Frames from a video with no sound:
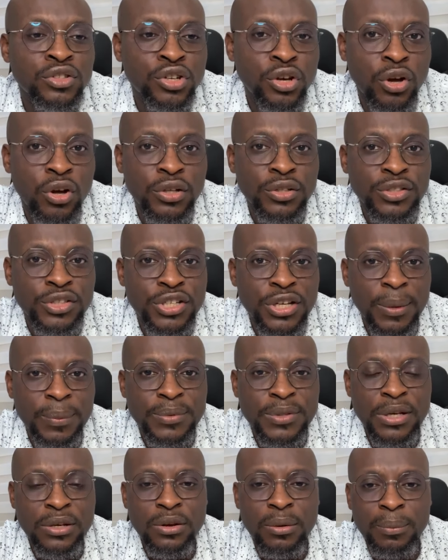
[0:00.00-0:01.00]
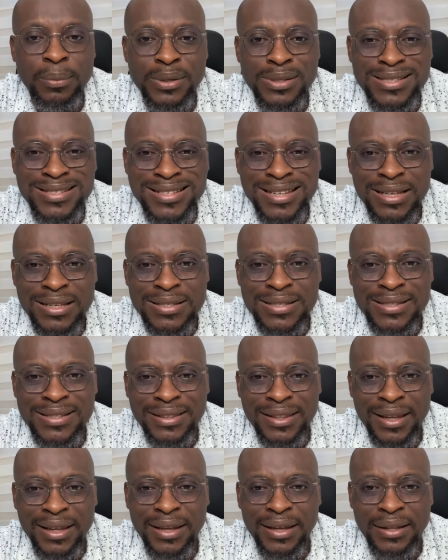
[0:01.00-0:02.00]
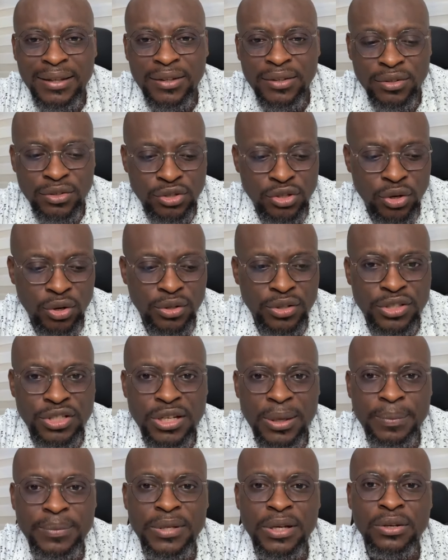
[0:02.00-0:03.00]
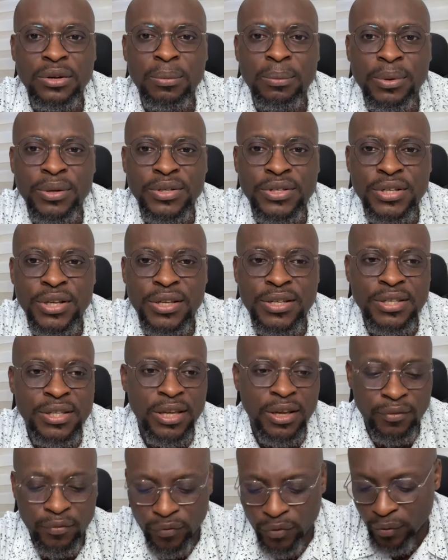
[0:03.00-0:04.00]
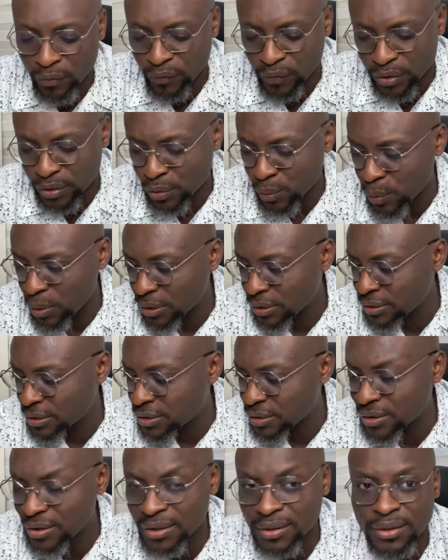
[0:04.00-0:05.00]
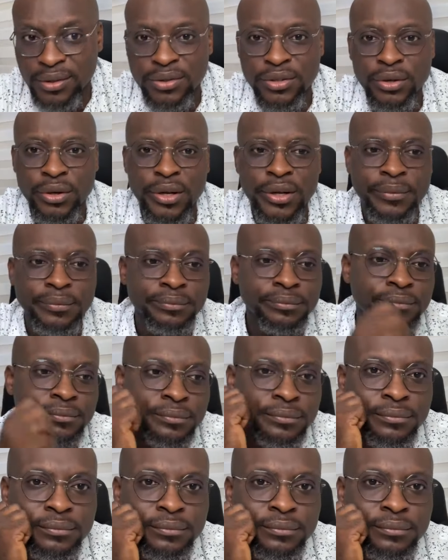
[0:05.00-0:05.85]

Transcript: John chapter number sixteen. John chapter number sixteen from verse one to thirty-three.